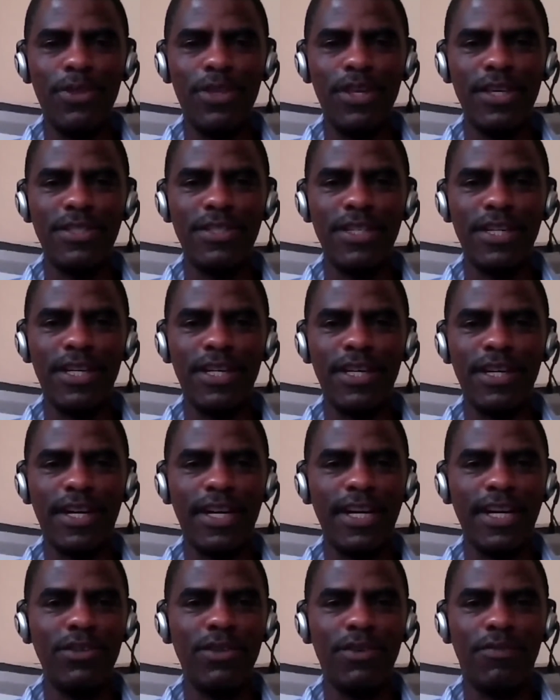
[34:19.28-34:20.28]
there's a
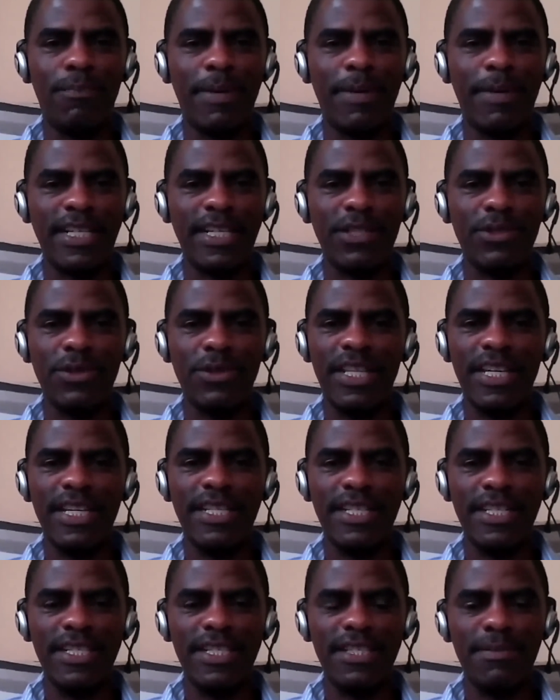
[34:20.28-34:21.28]
kind of patterns, whether
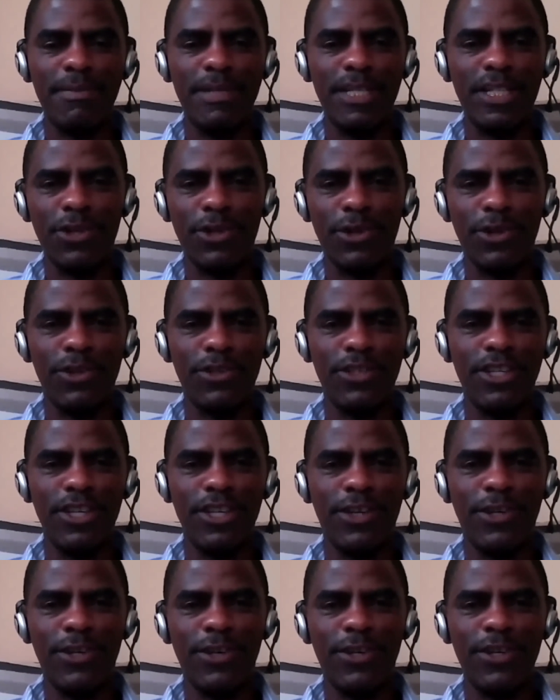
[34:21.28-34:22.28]
it is
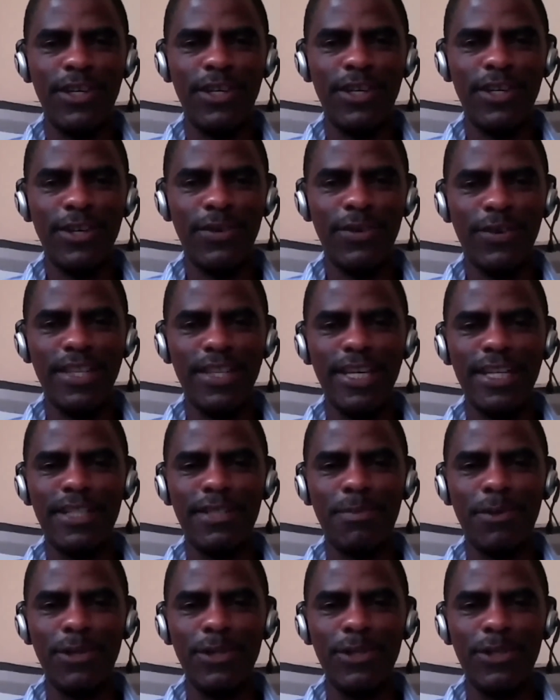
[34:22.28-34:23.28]
meteorological, whether
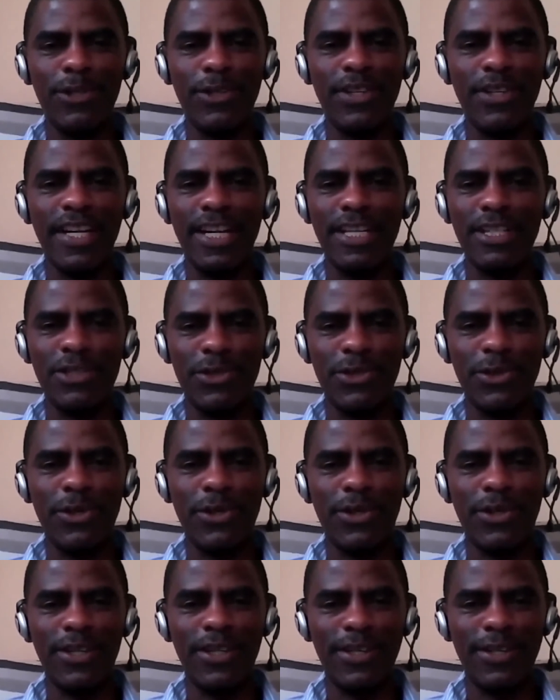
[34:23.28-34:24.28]
it's pollution, and so
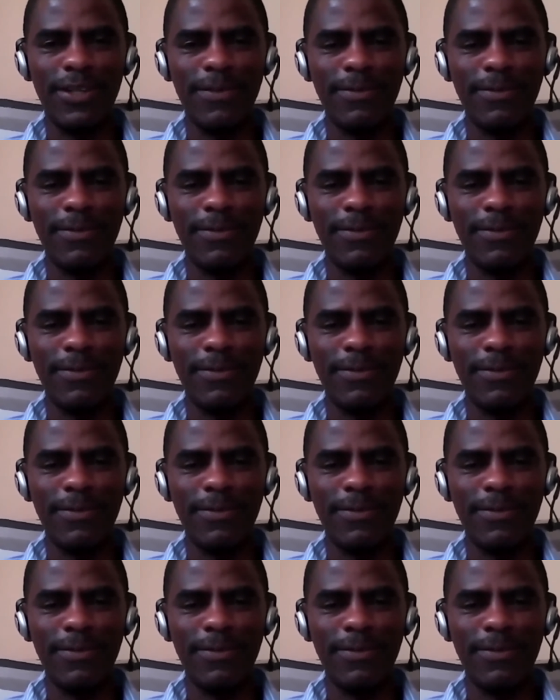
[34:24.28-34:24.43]
on.